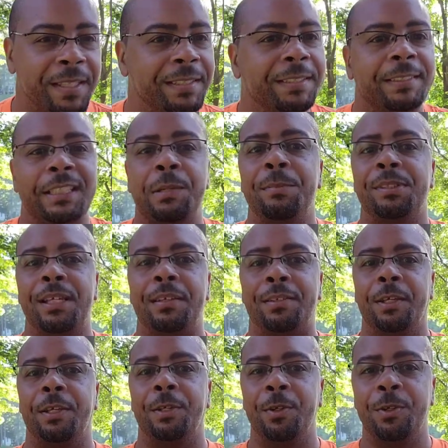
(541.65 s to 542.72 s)
Same exact
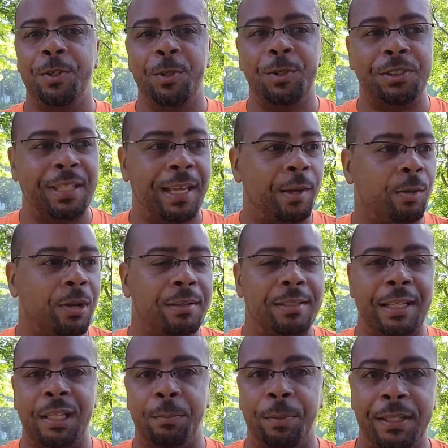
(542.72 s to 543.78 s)
thing. You use that on a daily